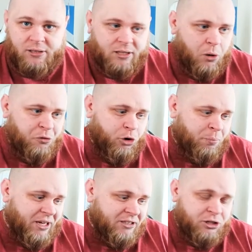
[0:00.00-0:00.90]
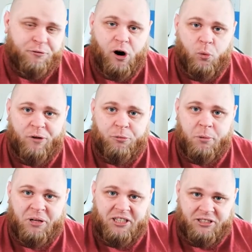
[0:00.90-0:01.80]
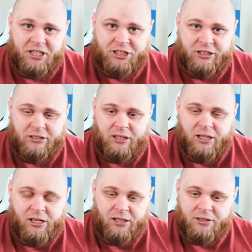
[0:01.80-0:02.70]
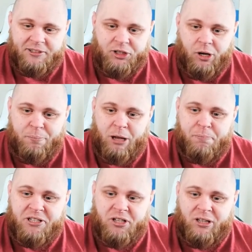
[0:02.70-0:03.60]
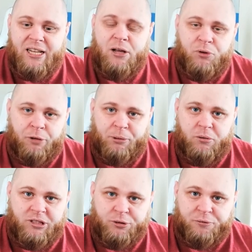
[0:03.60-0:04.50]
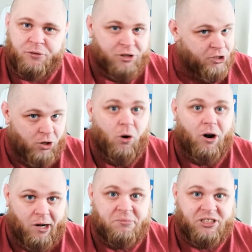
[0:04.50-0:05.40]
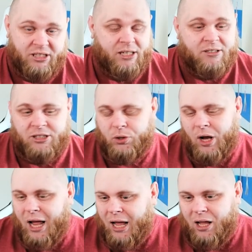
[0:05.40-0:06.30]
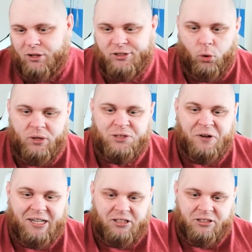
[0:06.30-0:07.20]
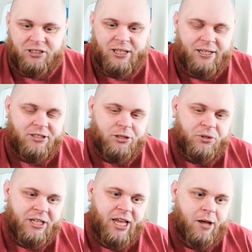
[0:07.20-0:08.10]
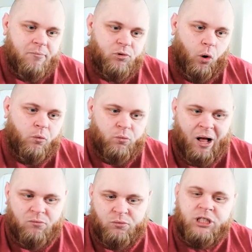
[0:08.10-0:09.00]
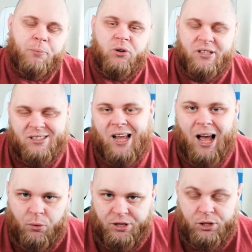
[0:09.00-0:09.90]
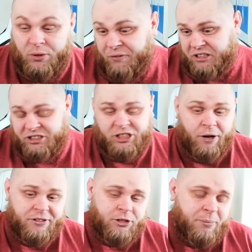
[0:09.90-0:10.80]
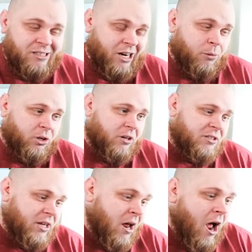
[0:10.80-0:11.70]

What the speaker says: Now, if you're playing too far away from your PlayStation, there's going to be a bit delay with the Bluetooth. You know what I'm saying? So there's always factors into the game not responding to how you do. Even the service could be terrible on a day.